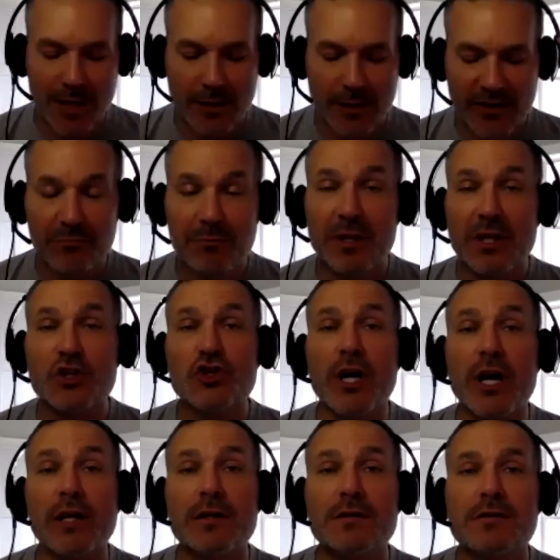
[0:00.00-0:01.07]
you for giving me the
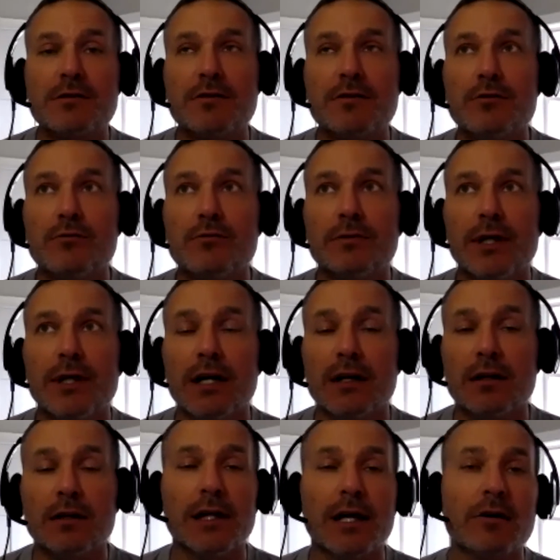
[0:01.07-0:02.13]
chance to
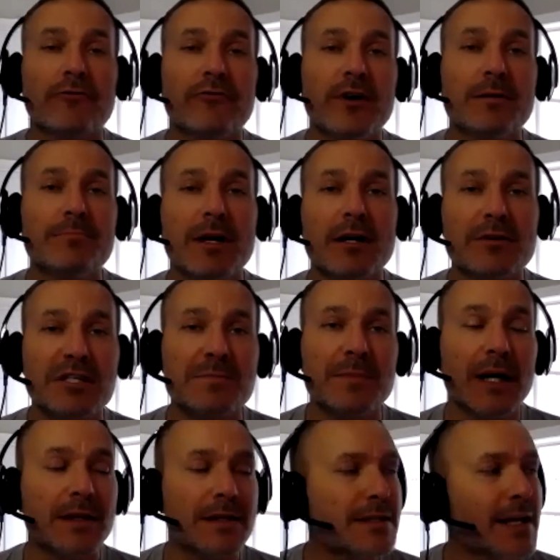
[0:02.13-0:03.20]
clarify my
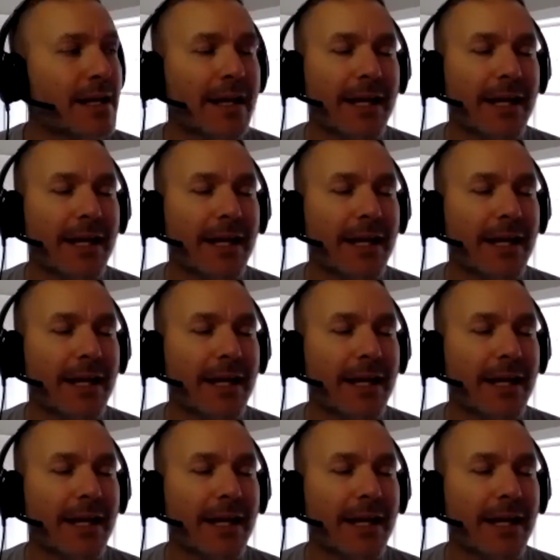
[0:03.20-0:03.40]
response.